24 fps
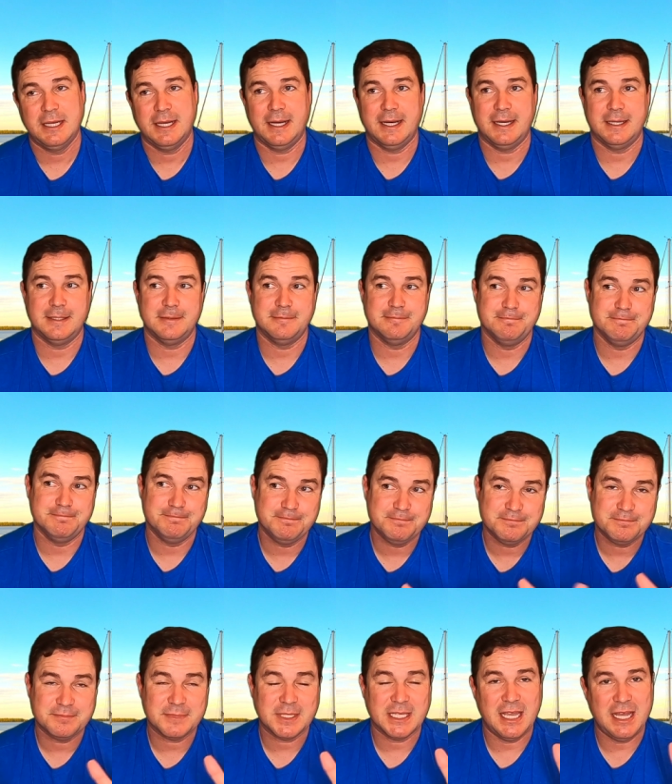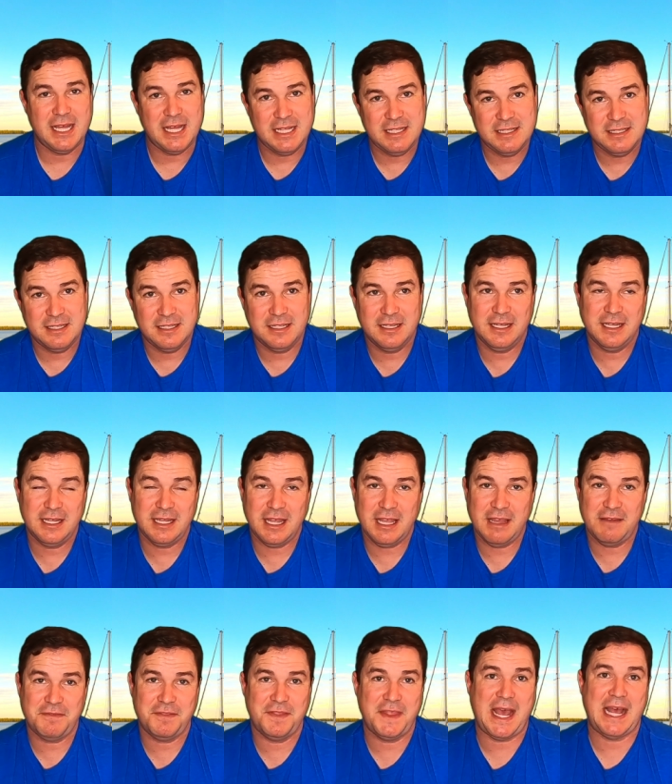And
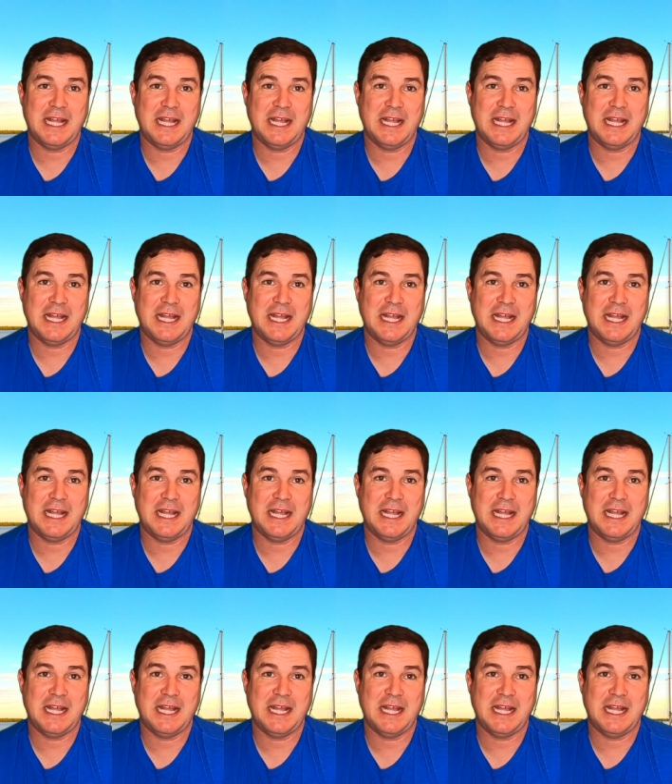if